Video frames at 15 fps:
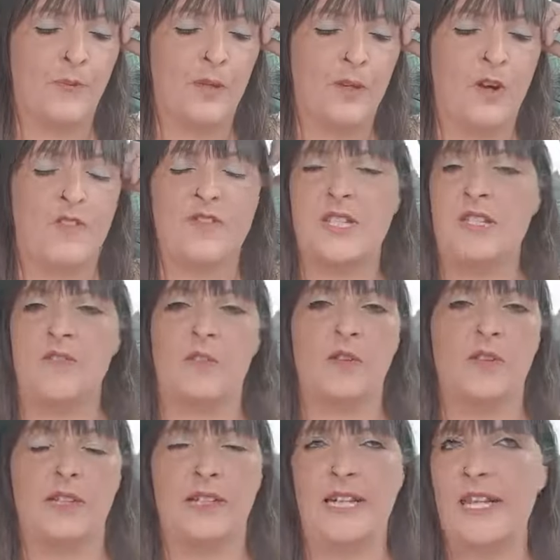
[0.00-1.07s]
obviously you've
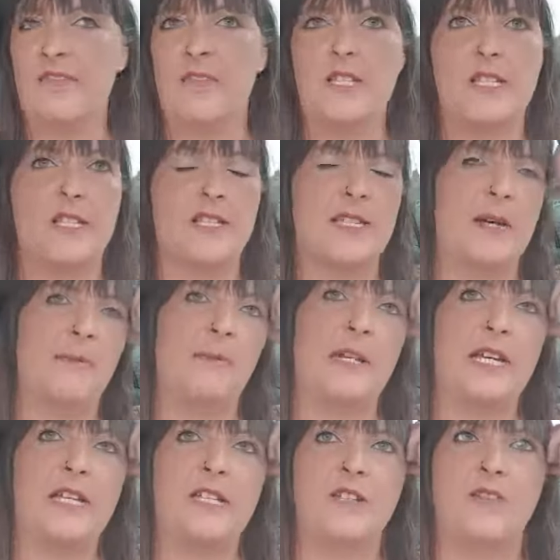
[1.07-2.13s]
got the leavers
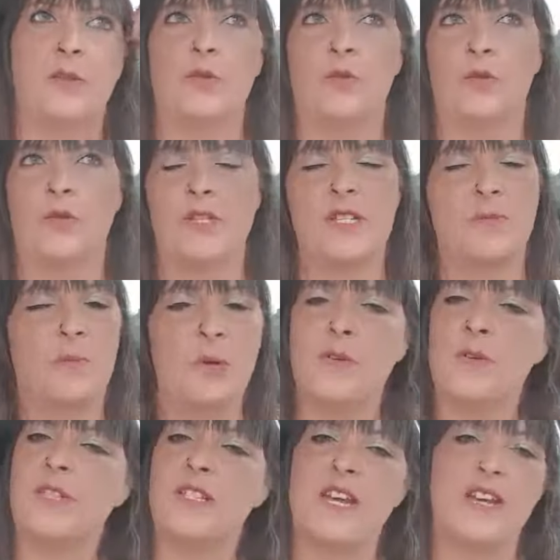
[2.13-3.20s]
assemblies, you've got all the
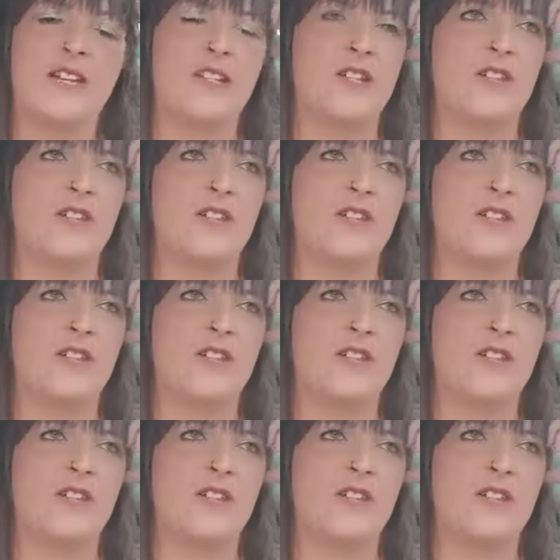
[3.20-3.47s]
sports days,